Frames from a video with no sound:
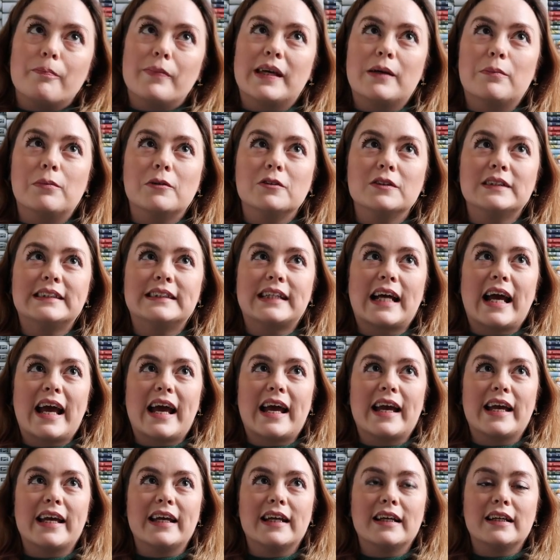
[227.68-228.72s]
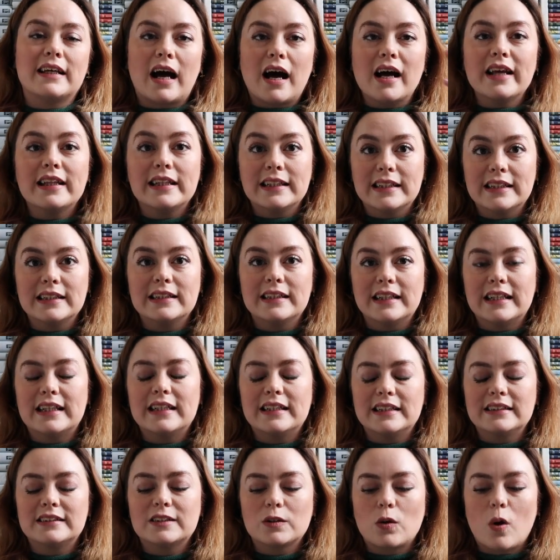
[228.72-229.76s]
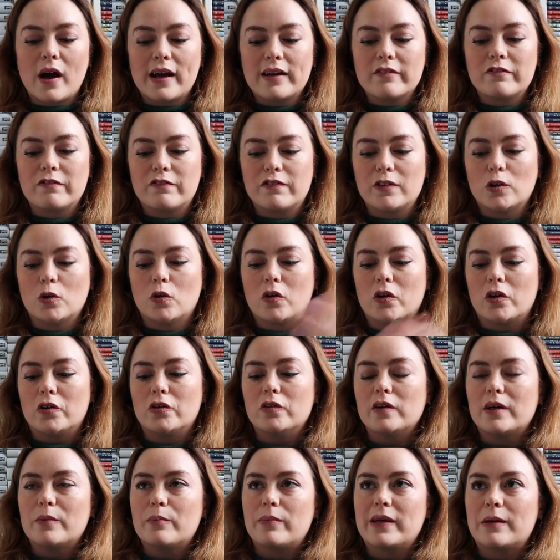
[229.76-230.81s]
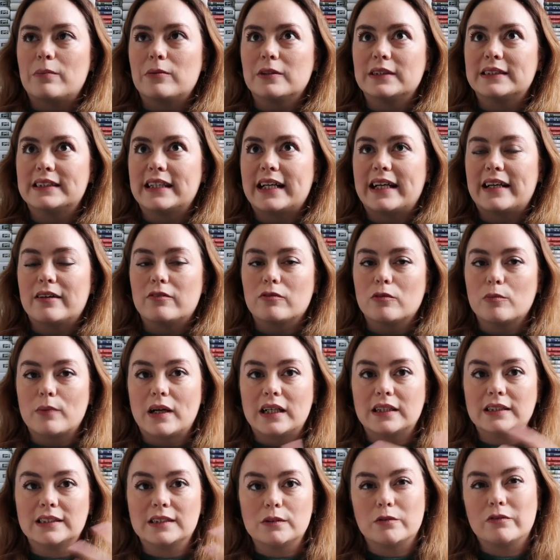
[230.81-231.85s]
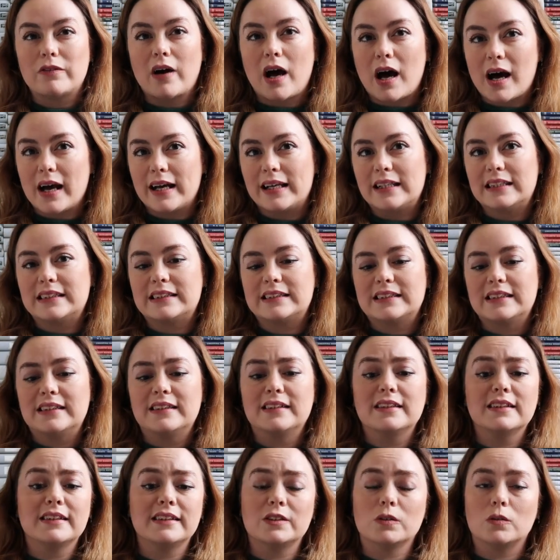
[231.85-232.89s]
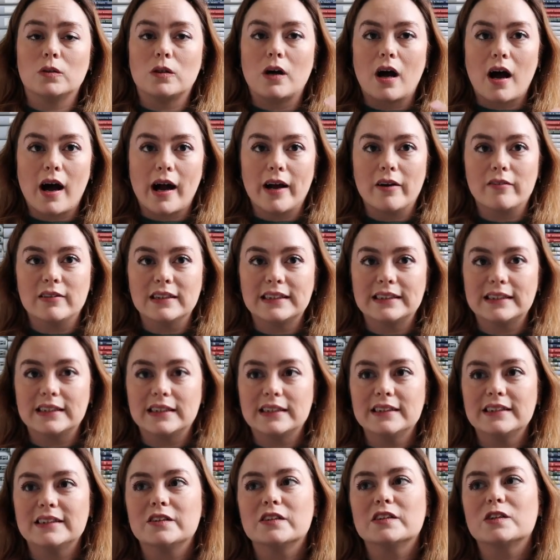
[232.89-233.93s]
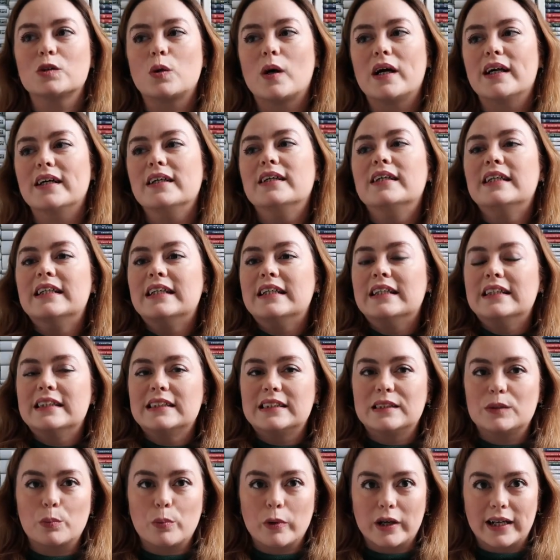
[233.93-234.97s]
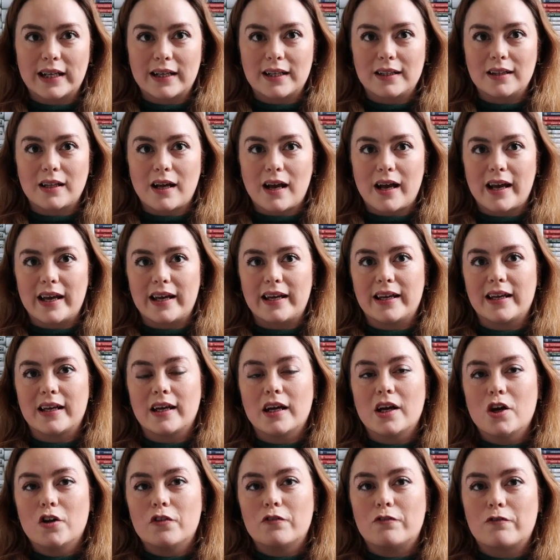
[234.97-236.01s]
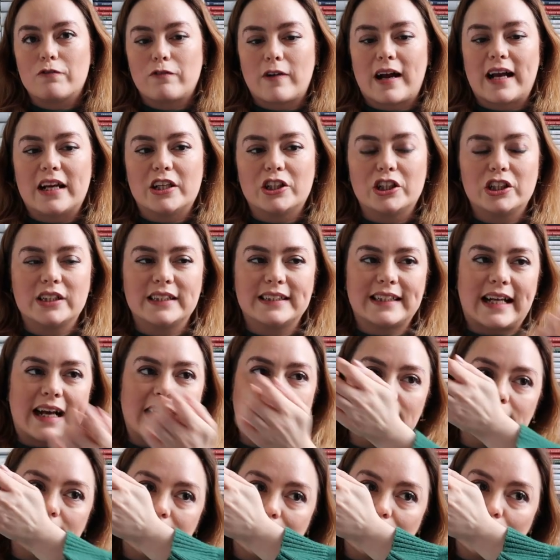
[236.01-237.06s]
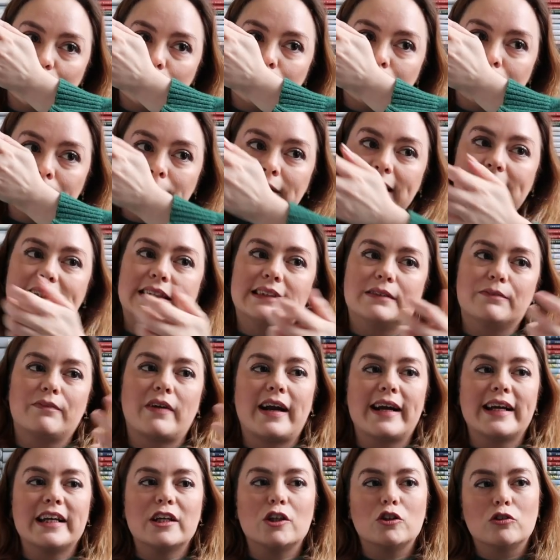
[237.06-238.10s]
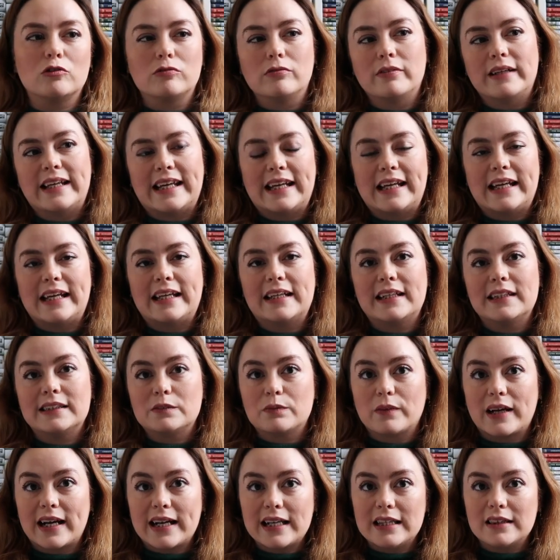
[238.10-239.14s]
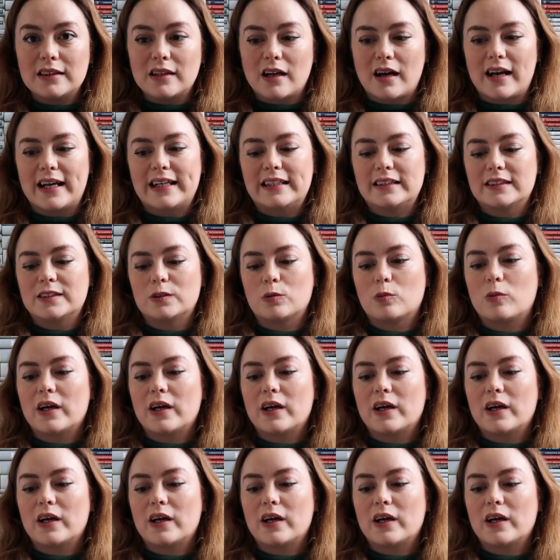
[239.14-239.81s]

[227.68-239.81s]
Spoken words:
People say, I think it's quite floral, and people say it reminds them of hyacinths or irises. So it's quite a spring-like fresh scent. It's very green, it's very light.